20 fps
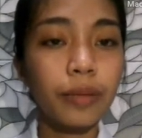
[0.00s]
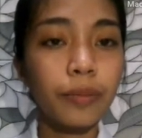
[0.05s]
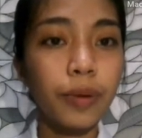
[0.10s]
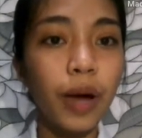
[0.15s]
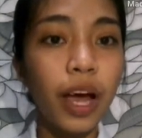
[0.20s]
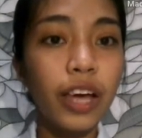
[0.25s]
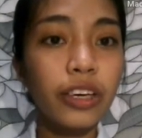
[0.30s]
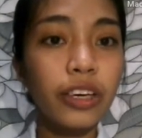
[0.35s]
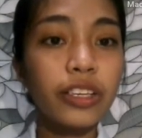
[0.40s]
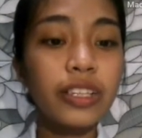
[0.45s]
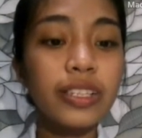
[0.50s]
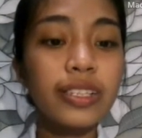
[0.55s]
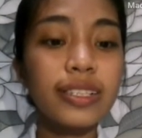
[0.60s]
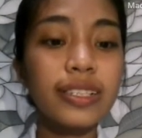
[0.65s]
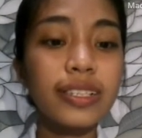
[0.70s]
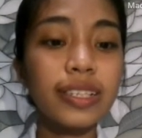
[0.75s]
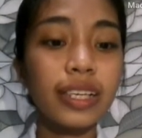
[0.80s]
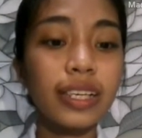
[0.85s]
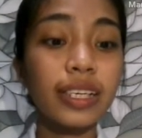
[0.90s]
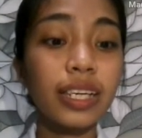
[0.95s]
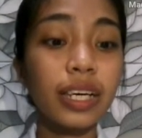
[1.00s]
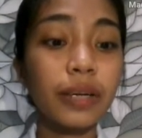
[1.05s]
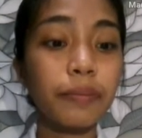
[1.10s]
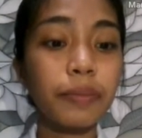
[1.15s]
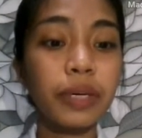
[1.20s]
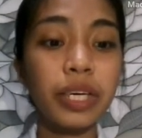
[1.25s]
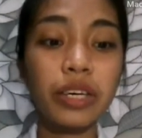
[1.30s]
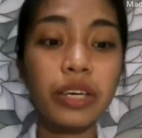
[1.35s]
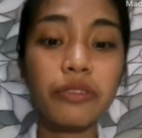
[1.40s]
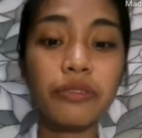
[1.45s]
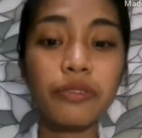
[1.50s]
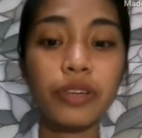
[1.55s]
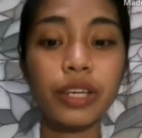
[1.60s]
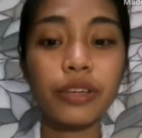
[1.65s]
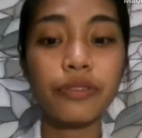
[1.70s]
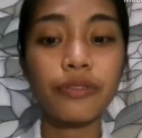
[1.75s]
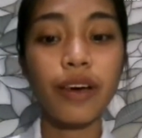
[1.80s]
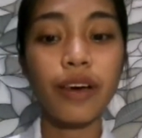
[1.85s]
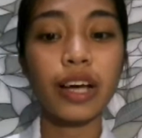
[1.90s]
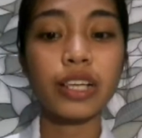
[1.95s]
prions can be
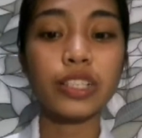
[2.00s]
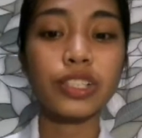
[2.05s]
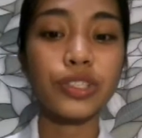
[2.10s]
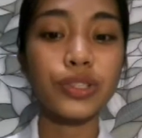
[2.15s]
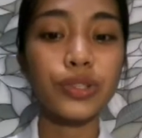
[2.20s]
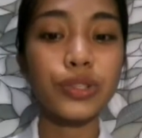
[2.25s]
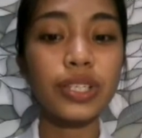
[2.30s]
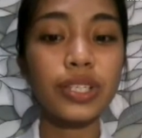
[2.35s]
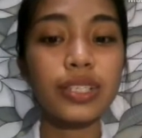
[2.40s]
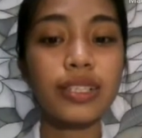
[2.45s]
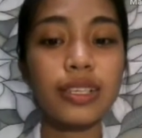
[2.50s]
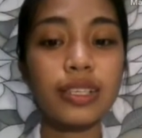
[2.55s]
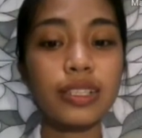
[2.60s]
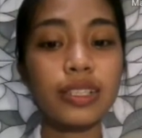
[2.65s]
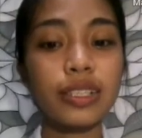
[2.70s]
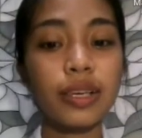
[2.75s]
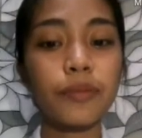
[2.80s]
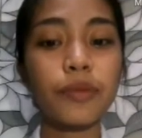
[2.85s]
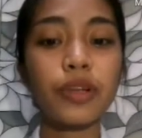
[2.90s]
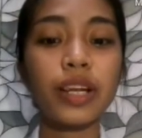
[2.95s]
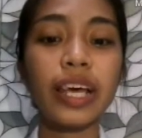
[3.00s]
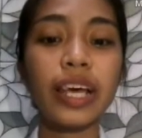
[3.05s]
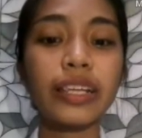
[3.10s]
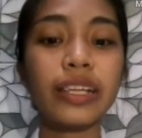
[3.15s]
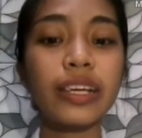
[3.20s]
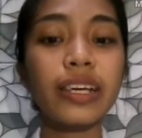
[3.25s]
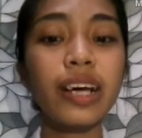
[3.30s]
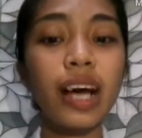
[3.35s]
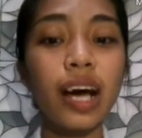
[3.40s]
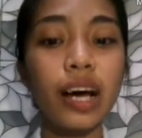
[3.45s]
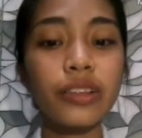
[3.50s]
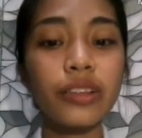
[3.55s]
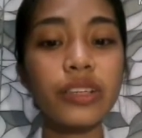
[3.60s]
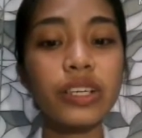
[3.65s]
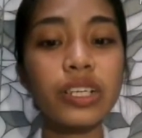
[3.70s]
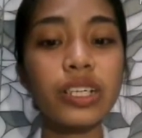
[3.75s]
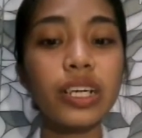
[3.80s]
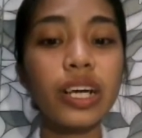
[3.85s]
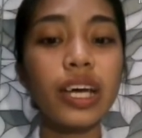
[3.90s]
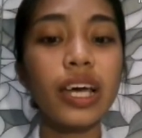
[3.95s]
infectious, stimulating
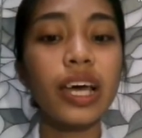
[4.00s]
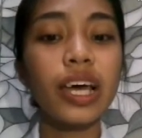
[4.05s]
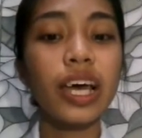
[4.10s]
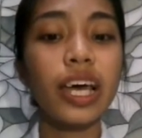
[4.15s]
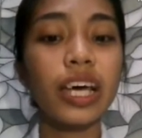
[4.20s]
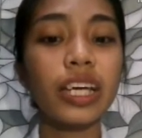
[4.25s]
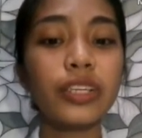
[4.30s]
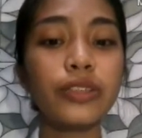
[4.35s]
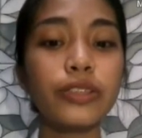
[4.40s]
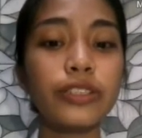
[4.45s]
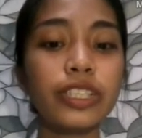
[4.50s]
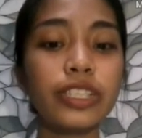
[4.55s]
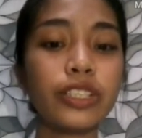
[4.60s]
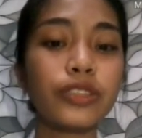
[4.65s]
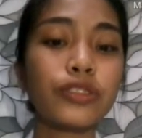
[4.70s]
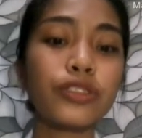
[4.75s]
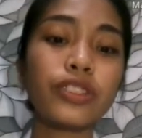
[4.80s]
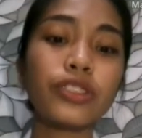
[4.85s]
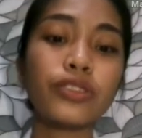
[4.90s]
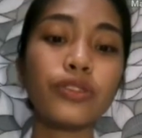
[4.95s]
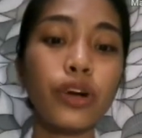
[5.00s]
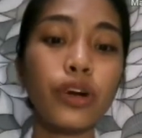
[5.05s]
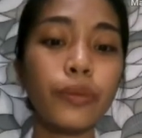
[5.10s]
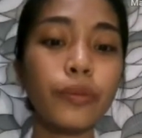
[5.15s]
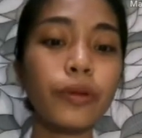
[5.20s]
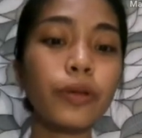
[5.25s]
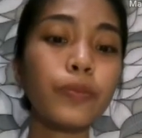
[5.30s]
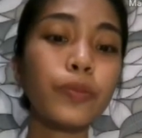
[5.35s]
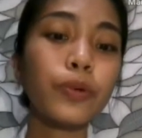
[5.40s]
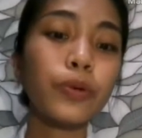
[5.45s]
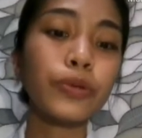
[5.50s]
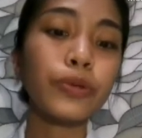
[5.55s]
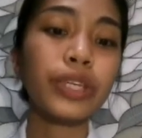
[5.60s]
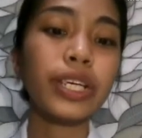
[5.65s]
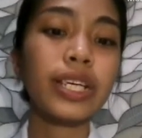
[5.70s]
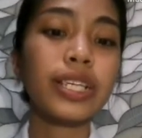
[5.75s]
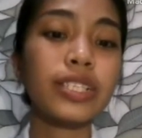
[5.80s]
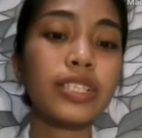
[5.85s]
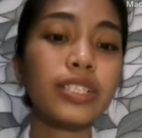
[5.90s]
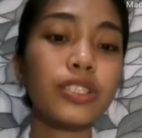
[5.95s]
other endogenous normal
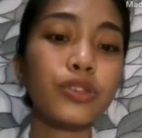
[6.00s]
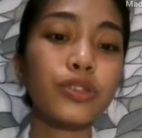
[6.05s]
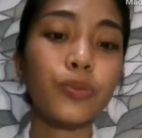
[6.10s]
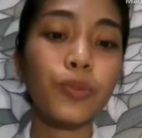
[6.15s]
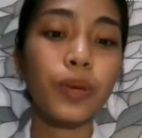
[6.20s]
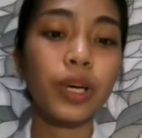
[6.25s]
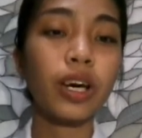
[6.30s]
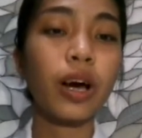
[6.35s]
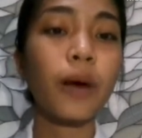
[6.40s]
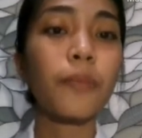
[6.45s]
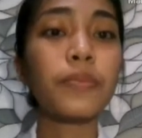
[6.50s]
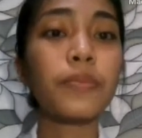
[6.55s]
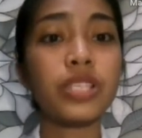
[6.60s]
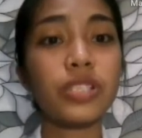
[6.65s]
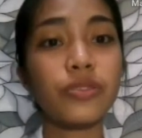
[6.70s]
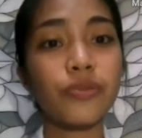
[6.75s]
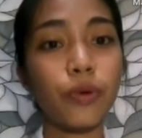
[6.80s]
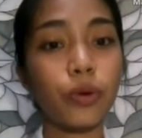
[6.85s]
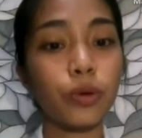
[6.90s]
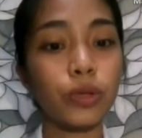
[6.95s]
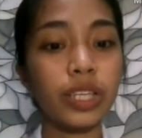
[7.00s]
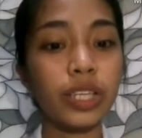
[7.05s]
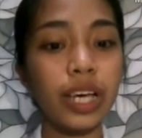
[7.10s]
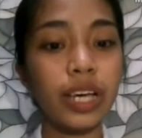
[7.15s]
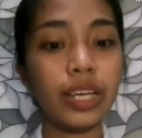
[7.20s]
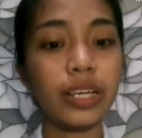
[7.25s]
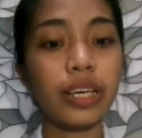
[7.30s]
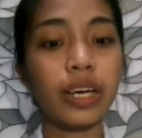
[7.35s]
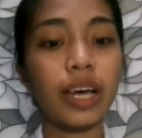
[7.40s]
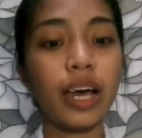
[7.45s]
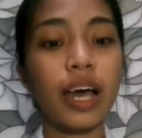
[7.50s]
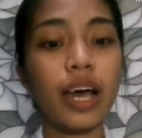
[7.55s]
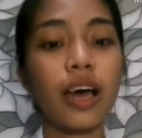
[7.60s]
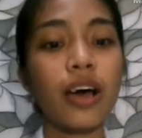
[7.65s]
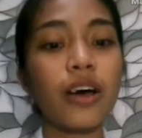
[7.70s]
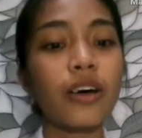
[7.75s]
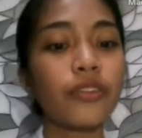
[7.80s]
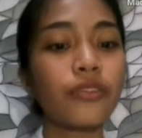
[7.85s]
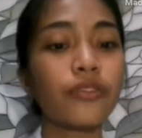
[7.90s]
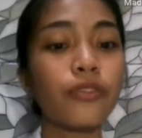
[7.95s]
proteins to become misfolded,
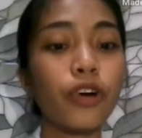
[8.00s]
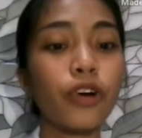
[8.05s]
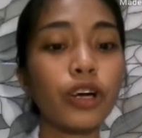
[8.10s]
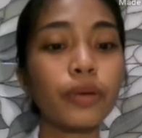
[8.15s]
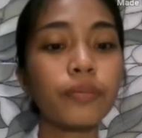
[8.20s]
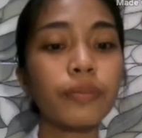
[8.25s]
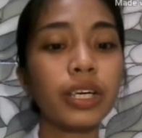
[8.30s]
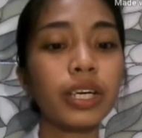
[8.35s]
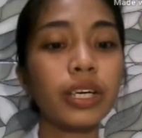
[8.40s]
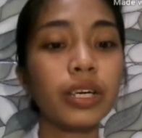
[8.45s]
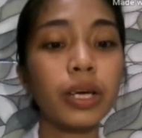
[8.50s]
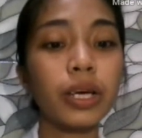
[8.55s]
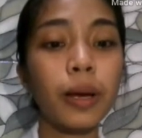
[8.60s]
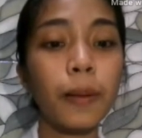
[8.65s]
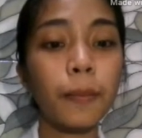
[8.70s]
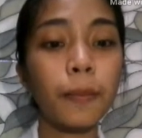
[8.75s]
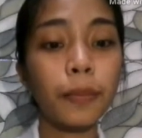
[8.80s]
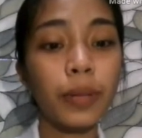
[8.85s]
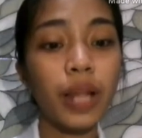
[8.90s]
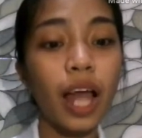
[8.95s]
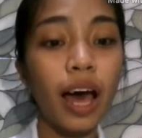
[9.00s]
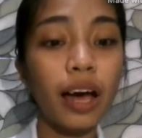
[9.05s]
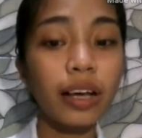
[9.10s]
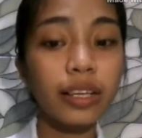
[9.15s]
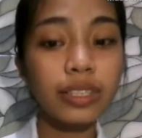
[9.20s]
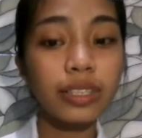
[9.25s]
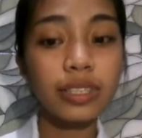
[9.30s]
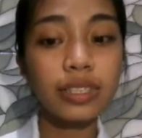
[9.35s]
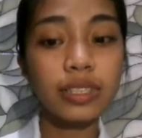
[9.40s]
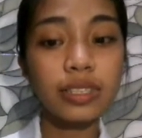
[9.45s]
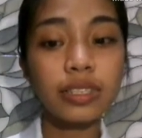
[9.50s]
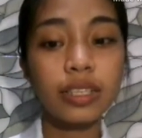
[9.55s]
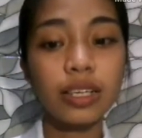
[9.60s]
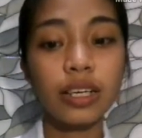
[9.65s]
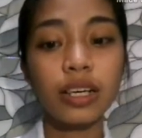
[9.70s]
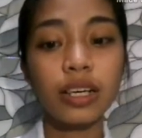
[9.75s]
forming plaques.